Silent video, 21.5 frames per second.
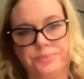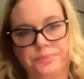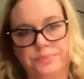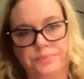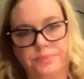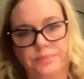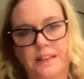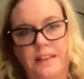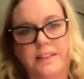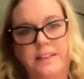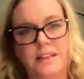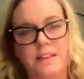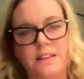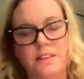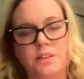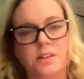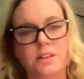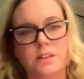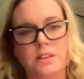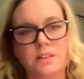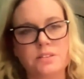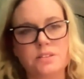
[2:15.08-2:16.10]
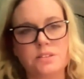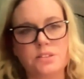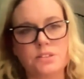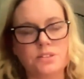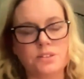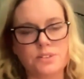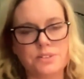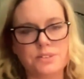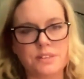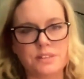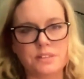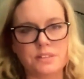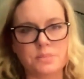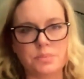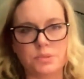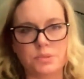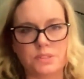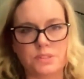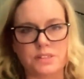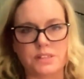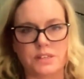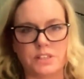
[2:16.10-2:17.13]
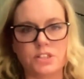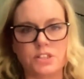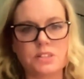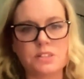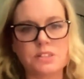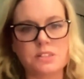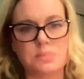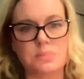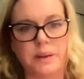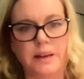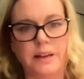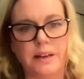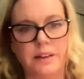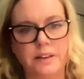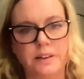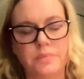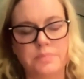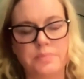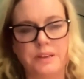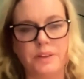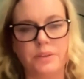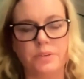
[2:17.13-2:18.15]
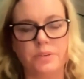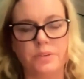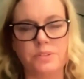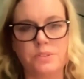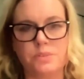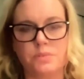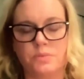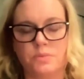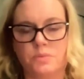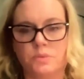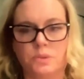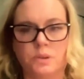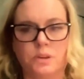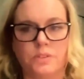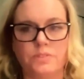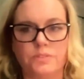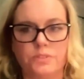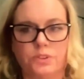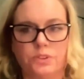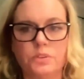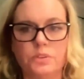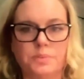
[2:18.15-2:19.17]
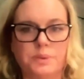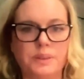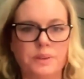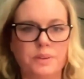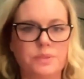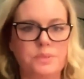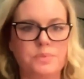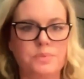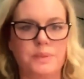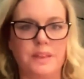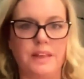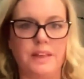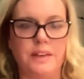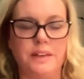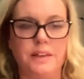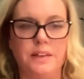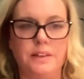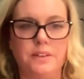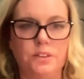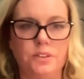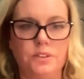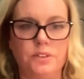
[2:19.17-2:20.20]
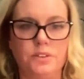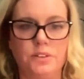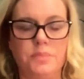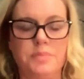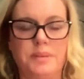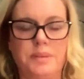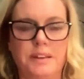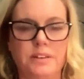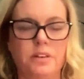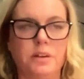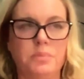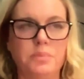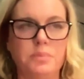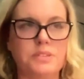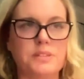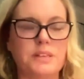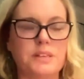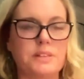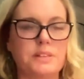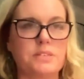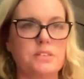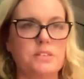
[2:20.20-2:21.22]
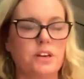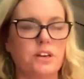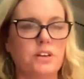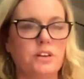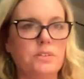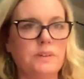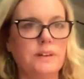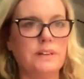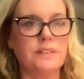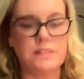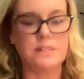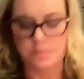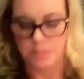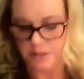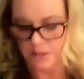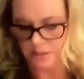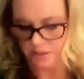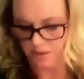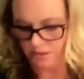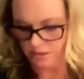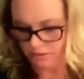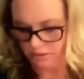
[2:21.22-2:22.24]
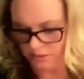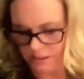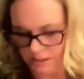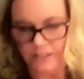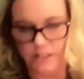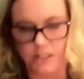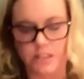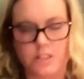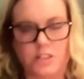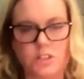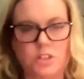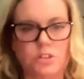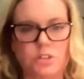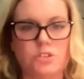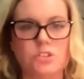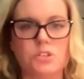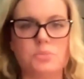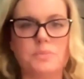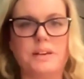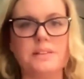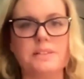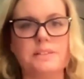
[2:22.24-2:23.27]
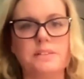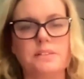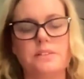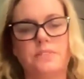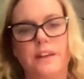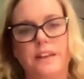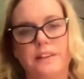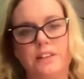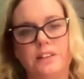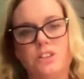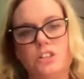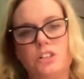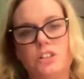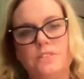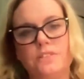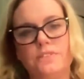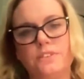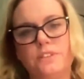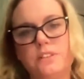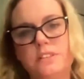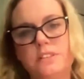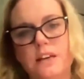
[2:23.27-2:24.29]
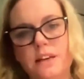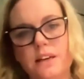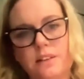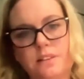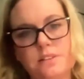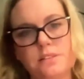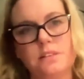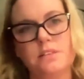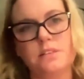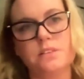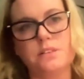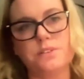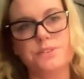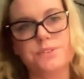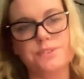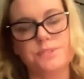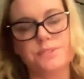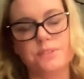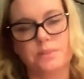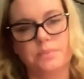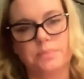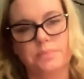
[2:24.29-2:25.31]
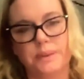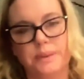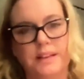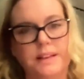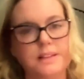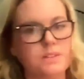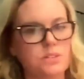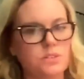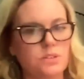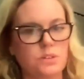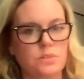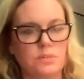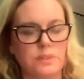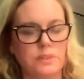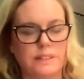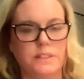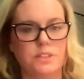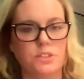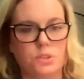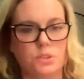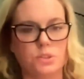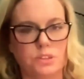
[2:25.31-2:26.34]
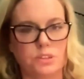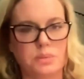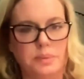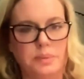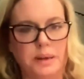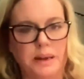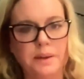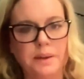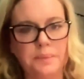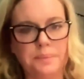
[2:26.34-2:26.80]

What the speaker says: And there's just no sensible discussions about it because what for? Because they need huge, I mean, I'm not saying it's the only reason, but they need huge amounts of energy for the data centers. But that's not really talked about.